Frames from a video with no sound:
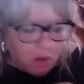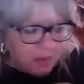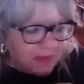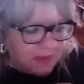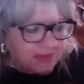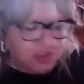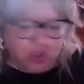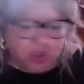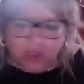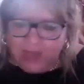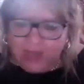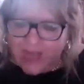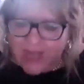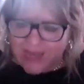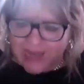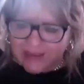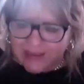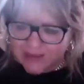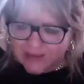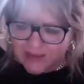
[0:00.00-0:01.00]

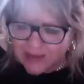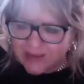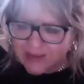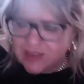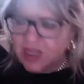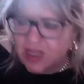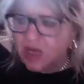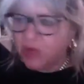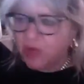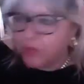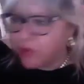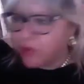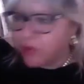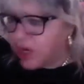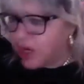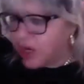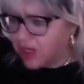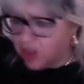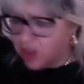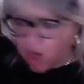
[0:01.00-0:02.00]
connected, pro and
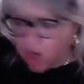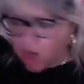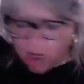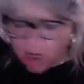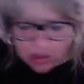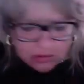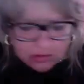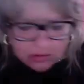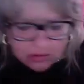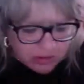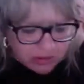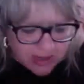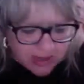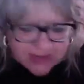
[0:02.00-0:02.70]
contrast.